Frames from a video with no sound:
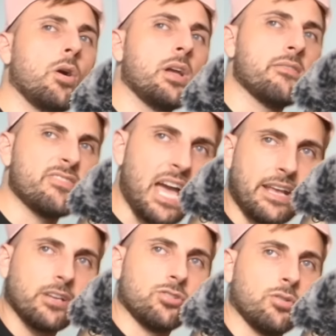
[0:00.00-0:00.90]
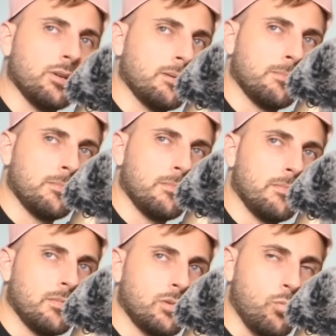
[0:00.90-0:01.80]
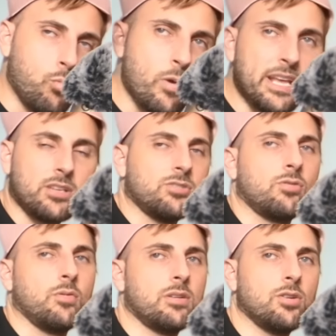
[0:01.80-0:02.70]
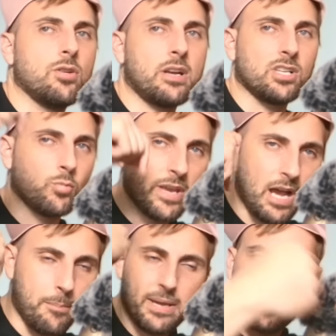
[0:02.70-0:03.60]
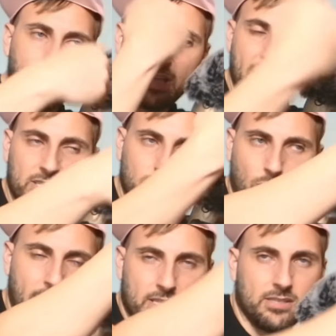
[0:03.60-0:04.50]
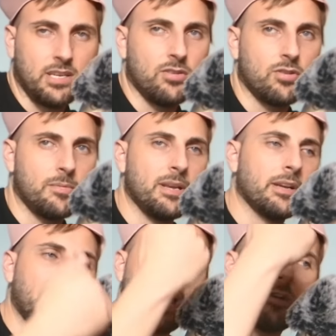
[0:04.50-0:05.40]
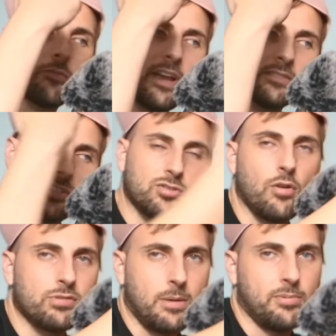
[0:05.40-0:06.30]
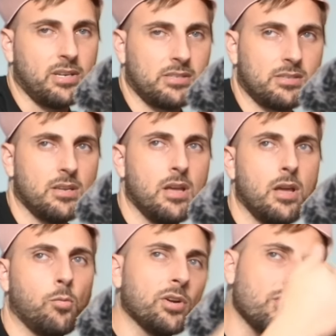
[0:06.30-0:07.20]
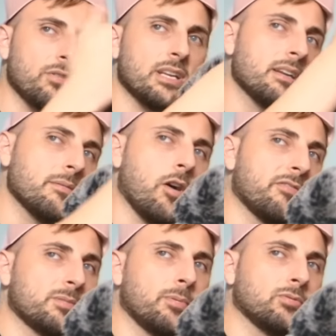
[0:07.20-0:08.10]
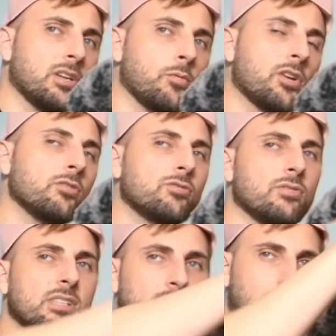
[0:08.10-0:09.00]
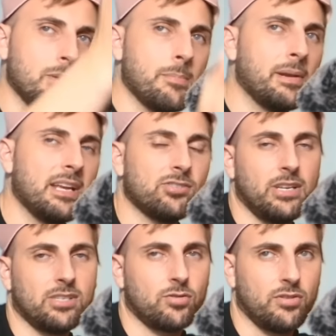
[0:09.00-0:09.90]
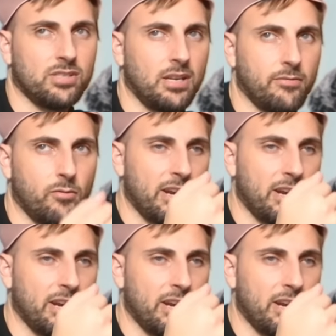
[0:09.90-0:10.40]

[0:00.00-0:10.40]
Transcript: if they can do it, we can do it, you know, because we are better for X, Y, and Z, you know what I mean? Like, our founders don't dump on us. We don't need an office building. We don't do these like manipulation escrow stuff. We're